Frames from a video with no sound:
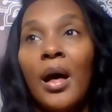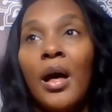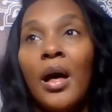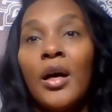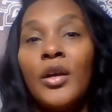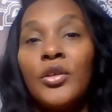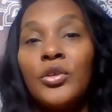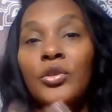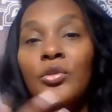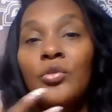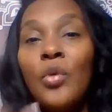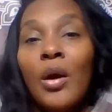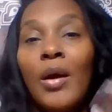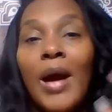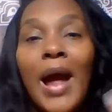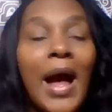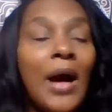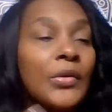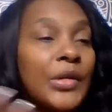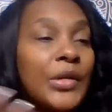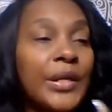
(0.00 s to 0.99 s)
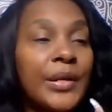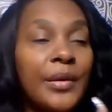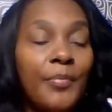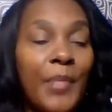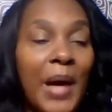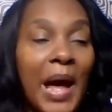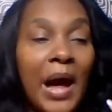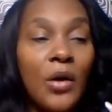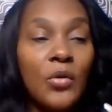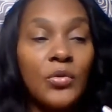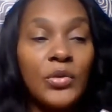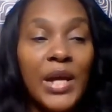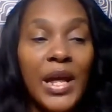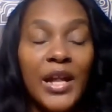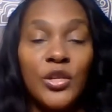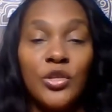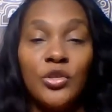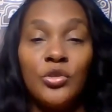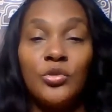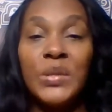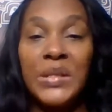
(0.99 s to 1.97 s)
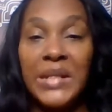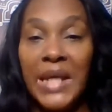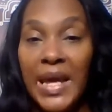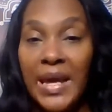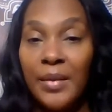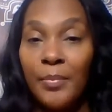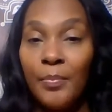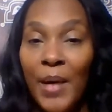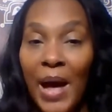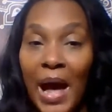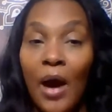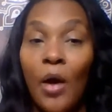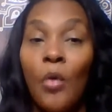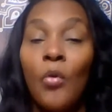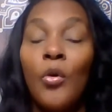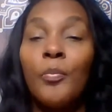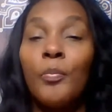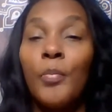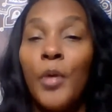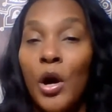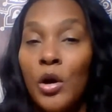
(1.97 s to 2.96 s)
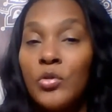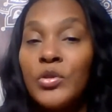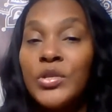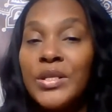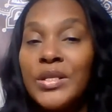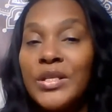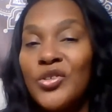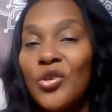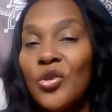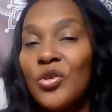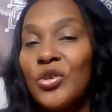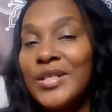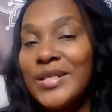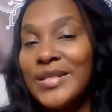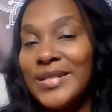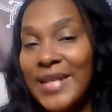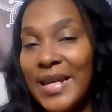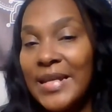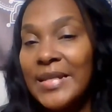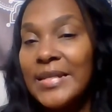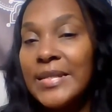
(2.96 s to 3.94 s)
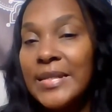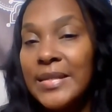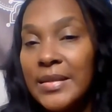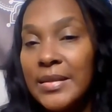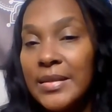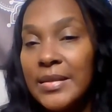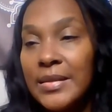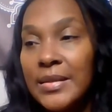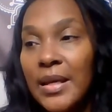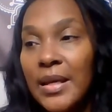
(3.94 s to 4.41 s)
you are out and about and you take power poses or stances,